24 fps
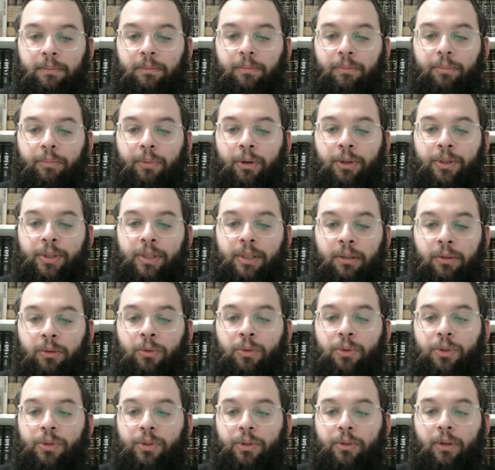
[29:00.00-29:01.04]
person
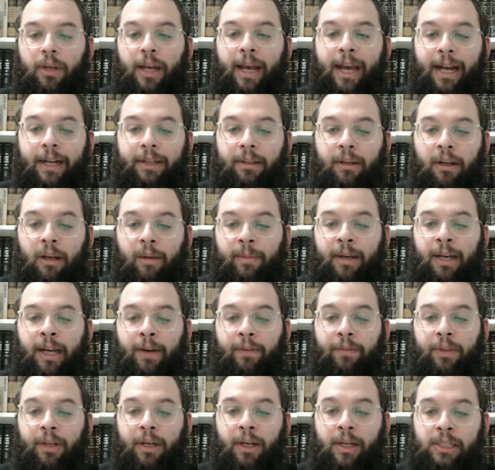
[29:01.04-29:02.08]
who's acting on
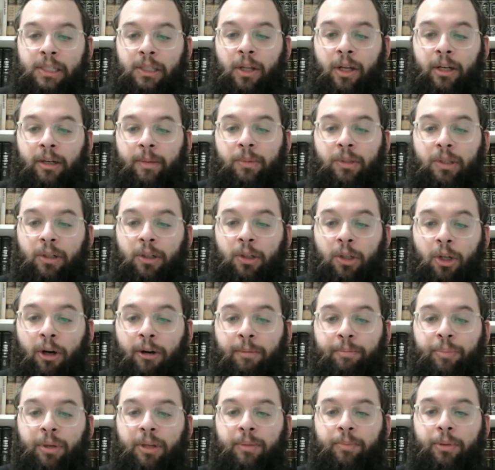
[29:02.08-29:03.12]
behalf of the Gazlanim to lure
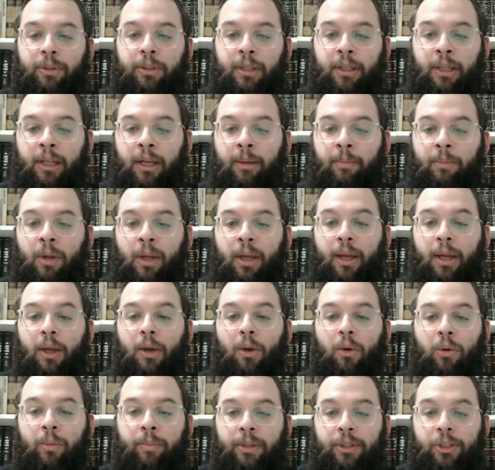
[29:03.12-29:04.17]
people to them. So